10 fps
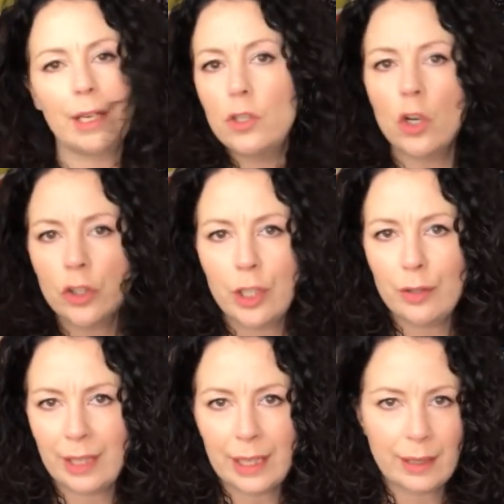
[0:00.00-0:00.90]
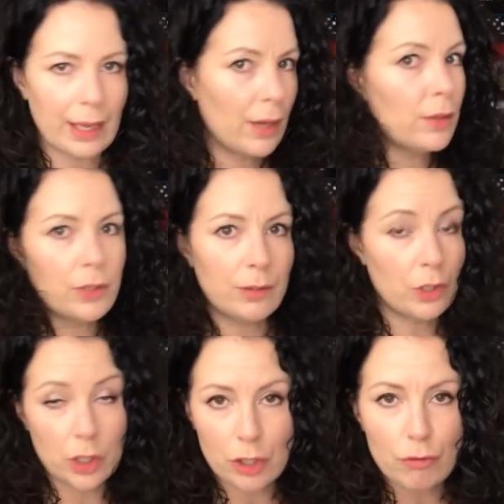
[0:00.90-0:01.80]
Not too thick though,
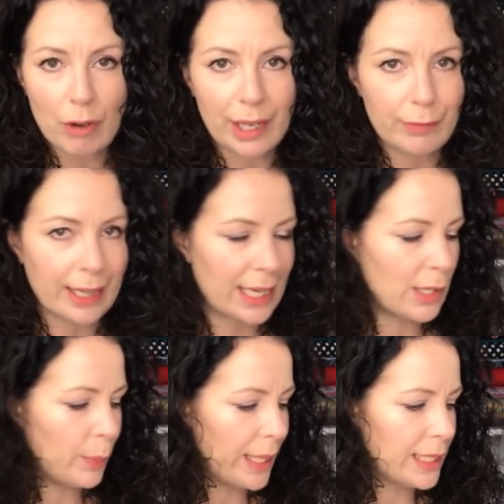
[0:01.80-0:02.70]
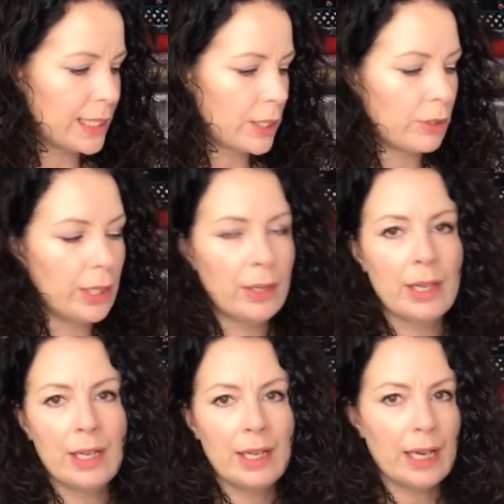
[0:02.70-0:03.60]
just right for getting your pins through.
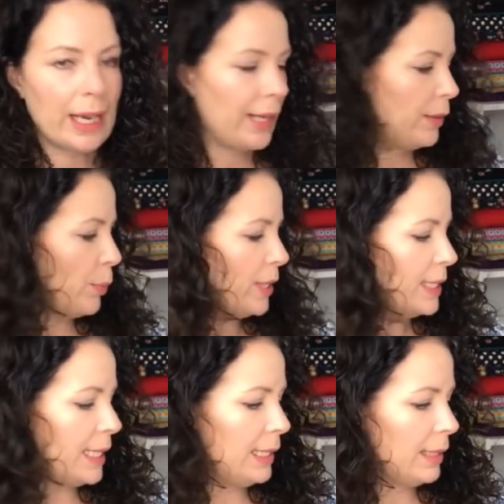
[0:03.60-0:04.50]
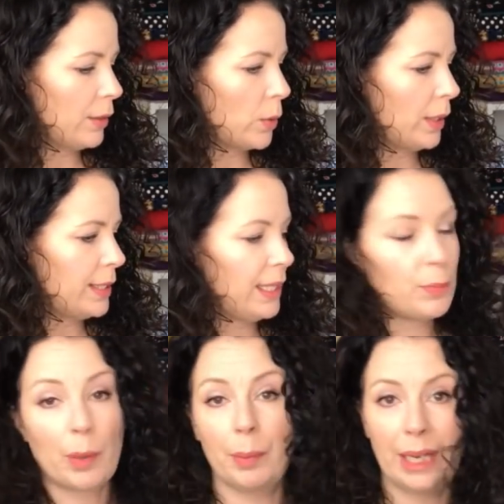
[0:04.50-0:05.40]
And the printing quality is
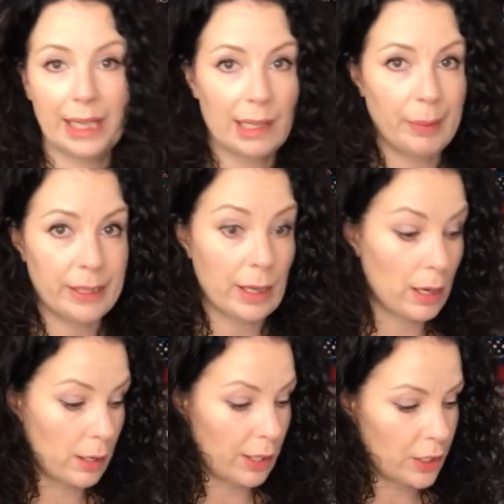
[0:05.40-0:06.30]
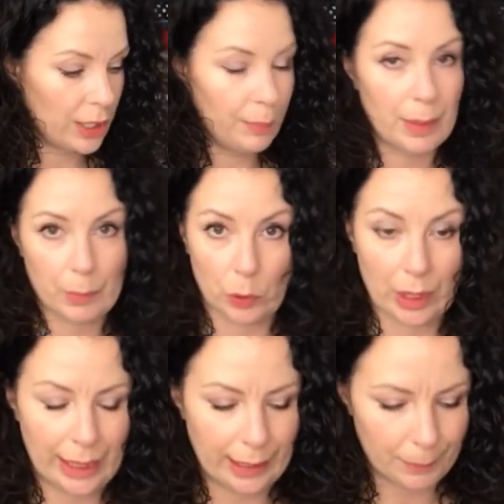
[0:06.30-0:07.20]
probably a little bit darker, actually a bit more
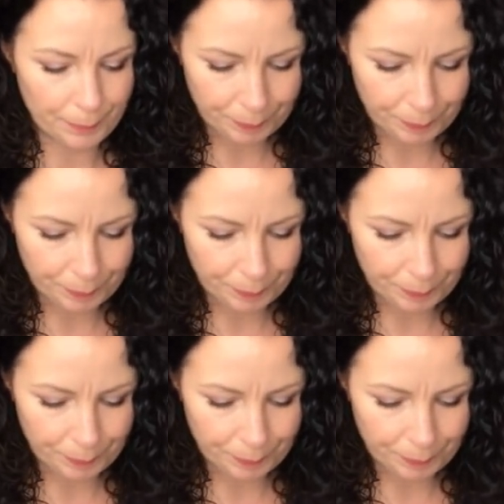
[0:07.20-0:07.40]
clear.